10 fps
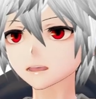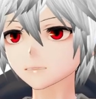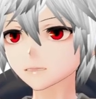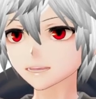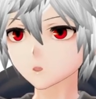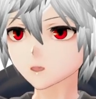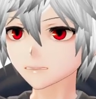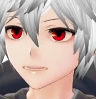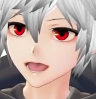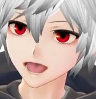That was
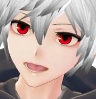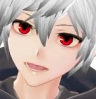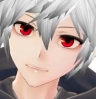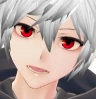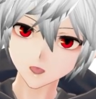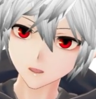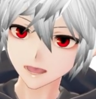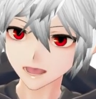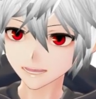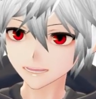like I
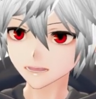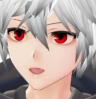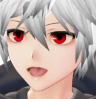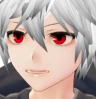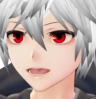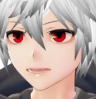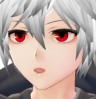like that. That was fine.